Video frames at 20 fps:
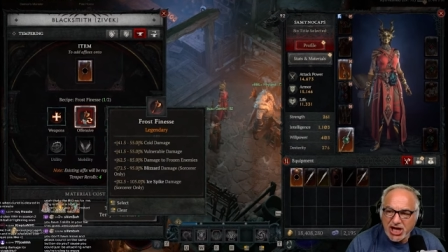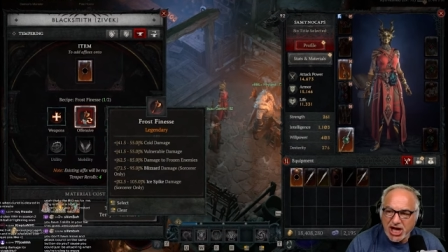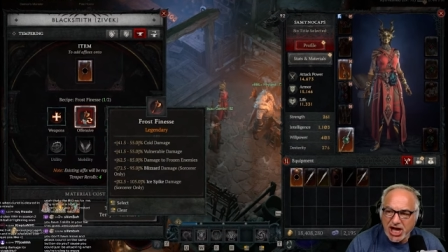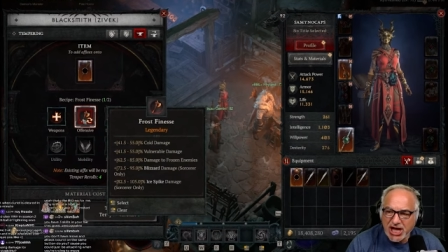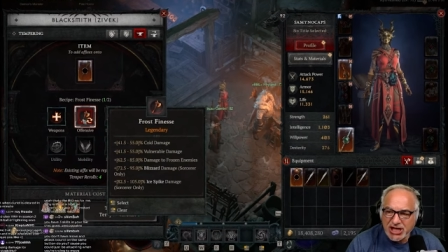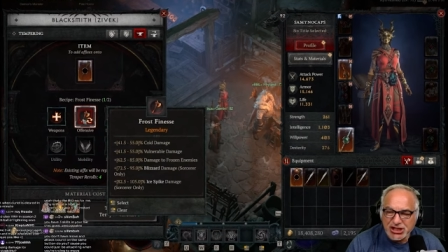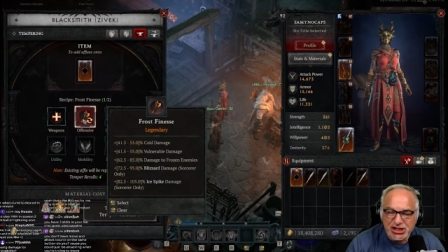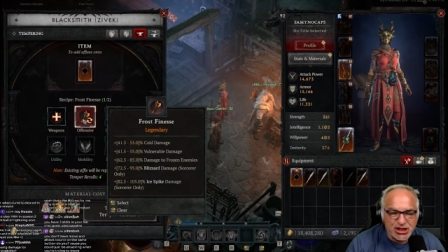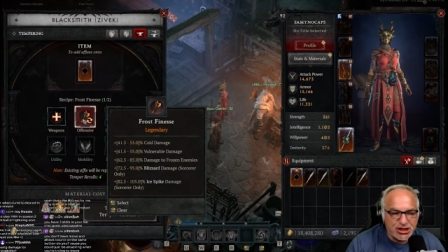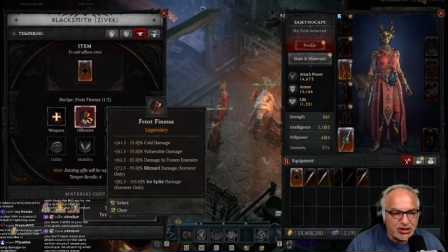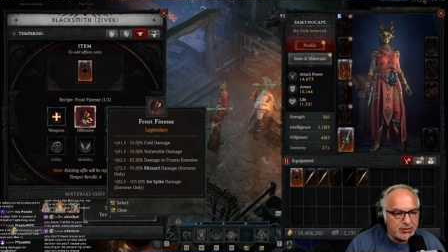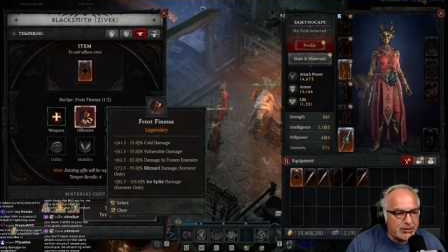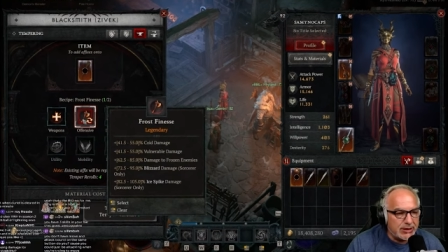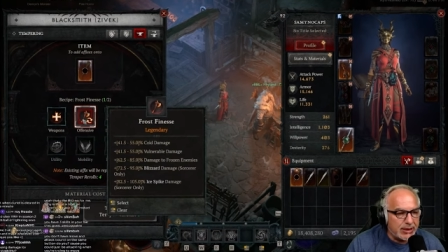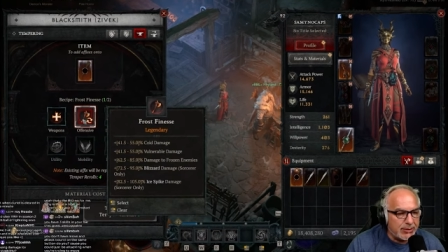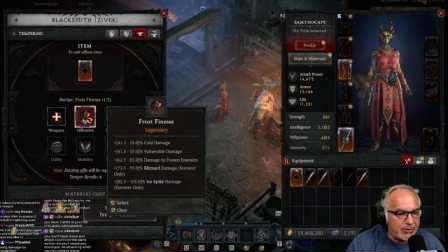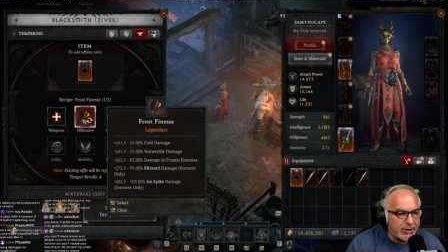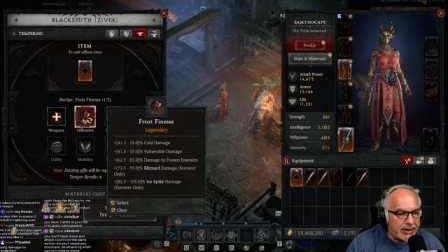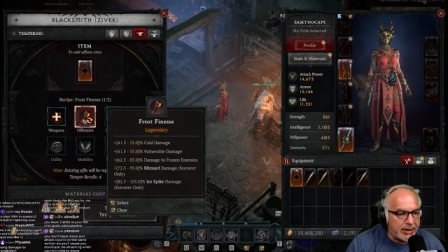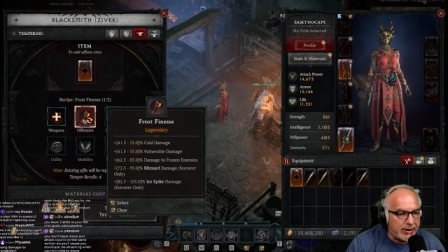for
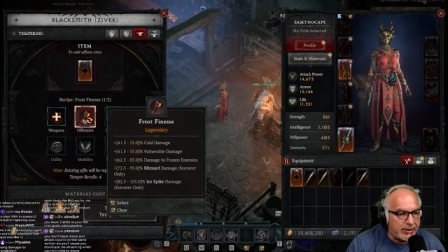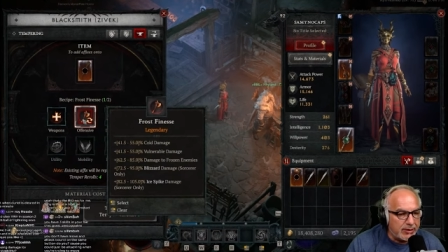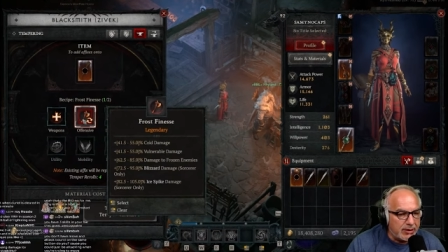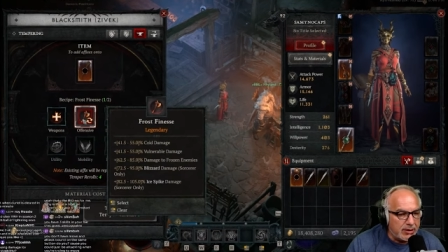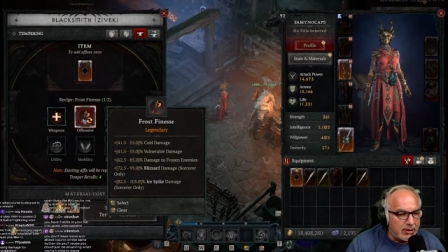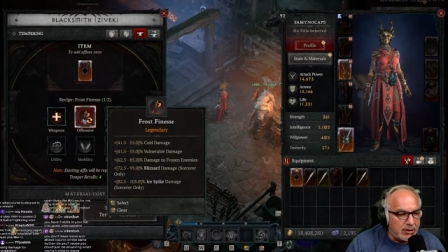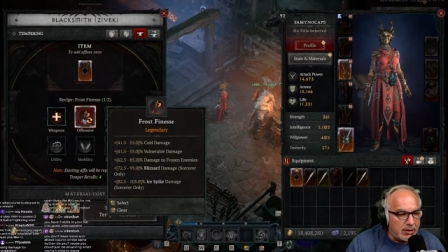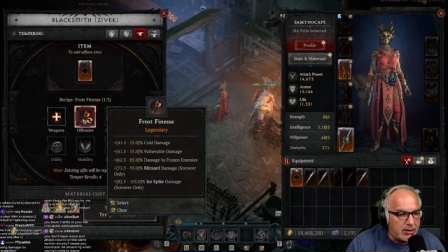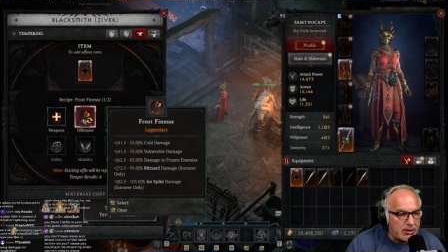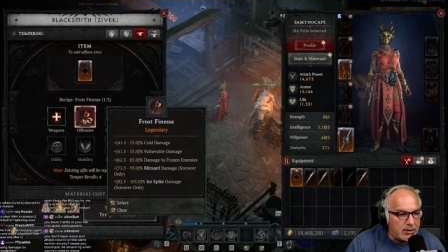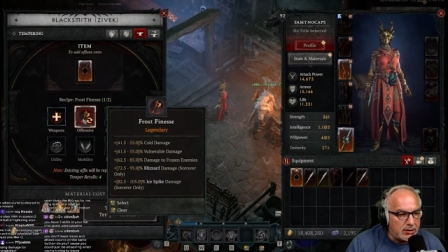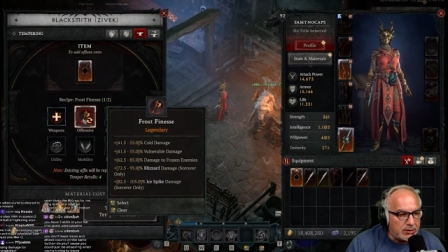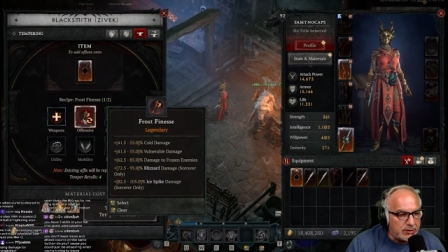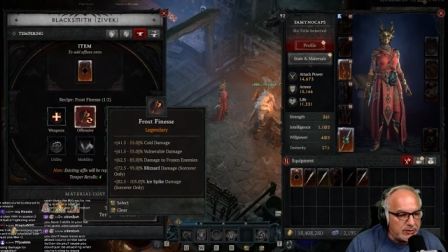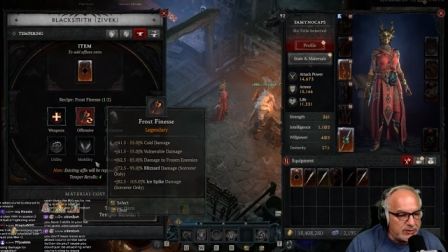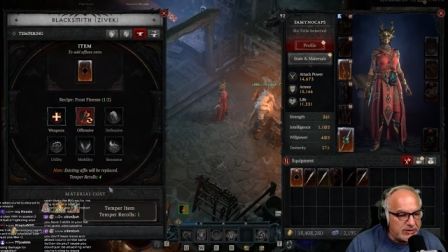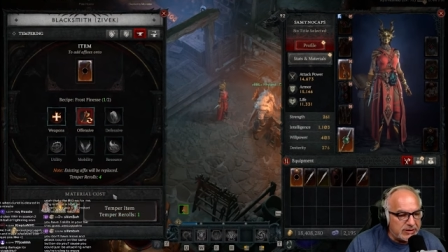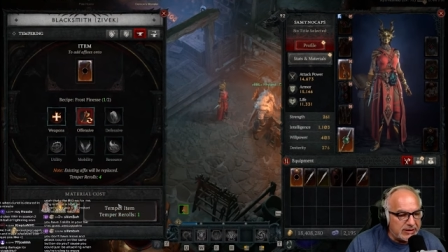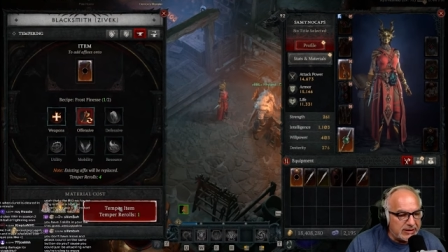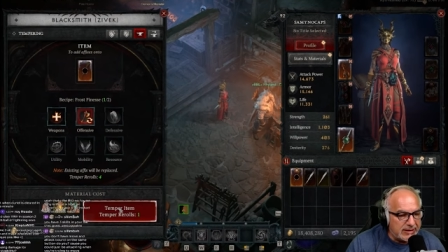example out of 5
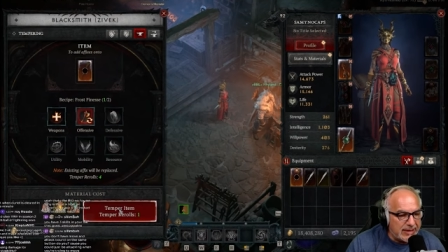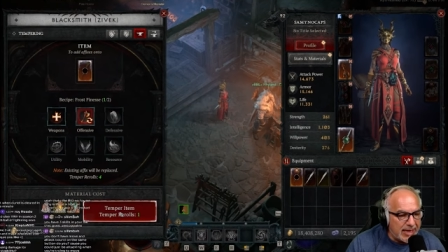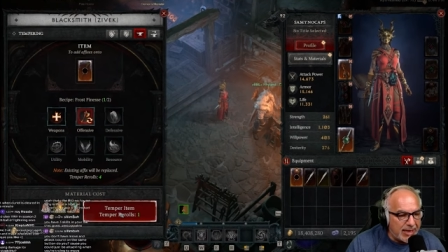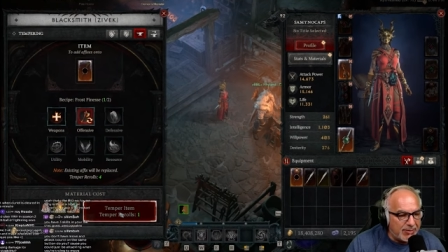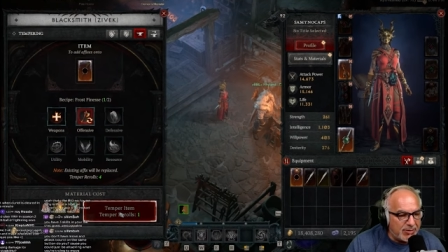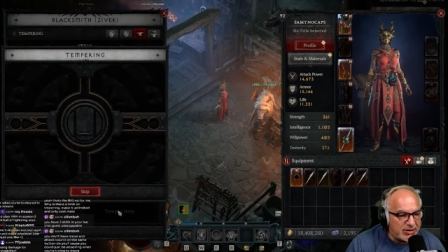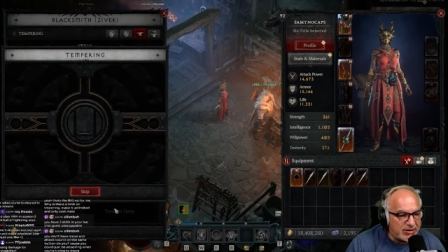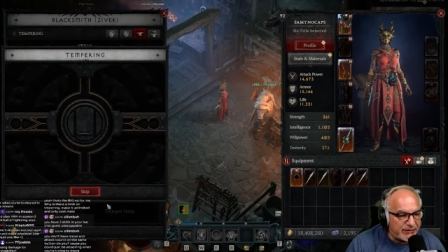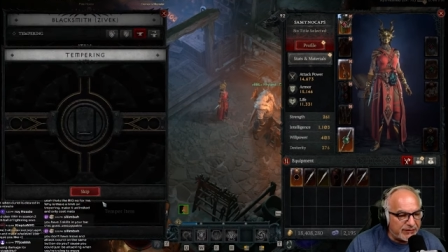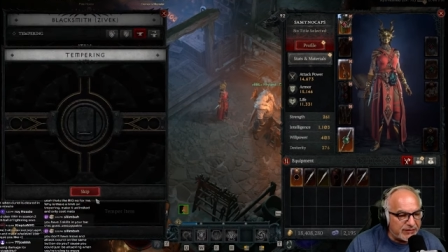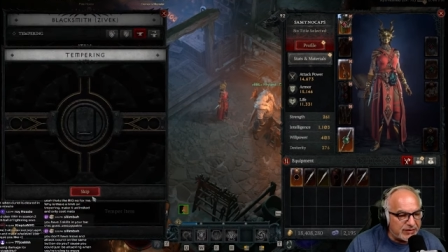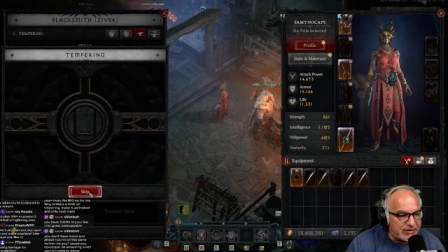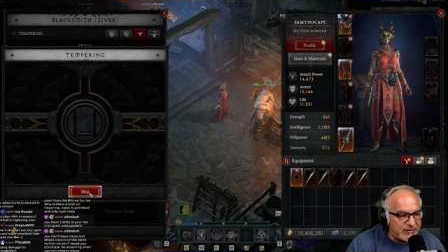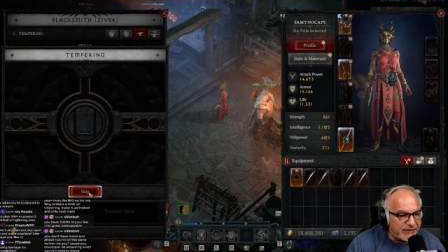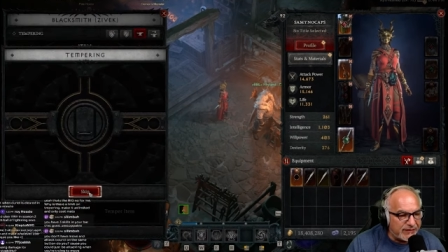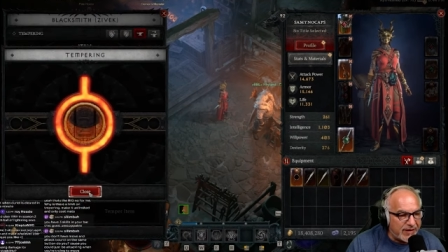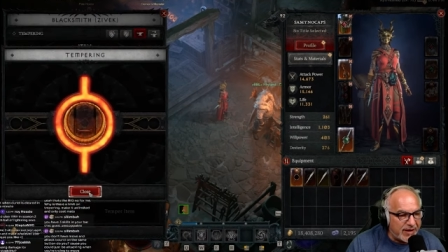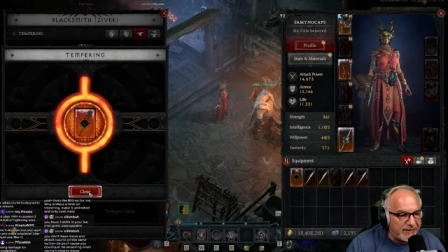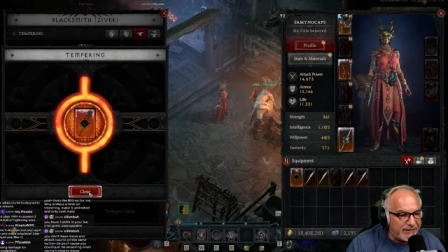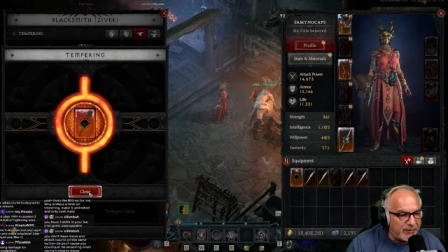tempers you'll
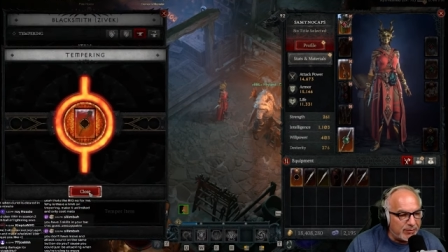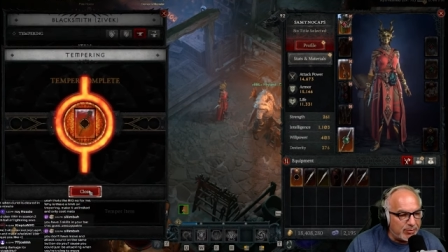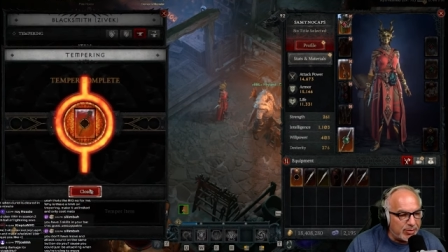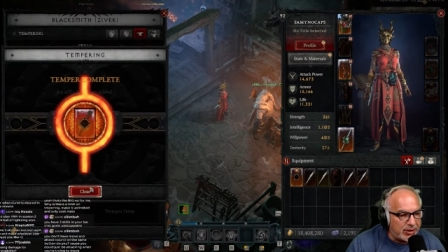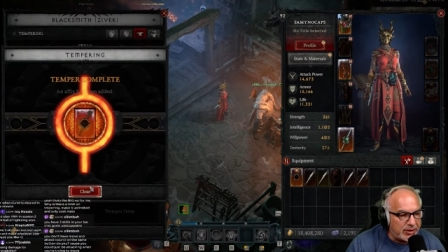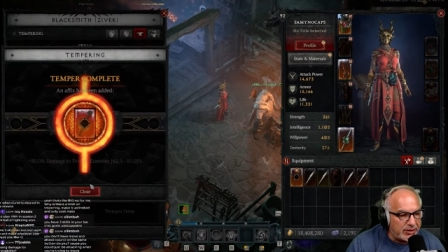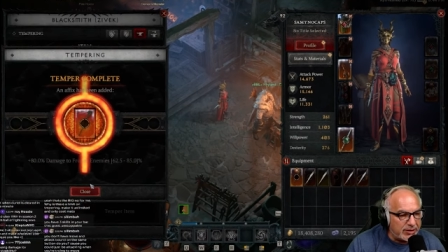get the same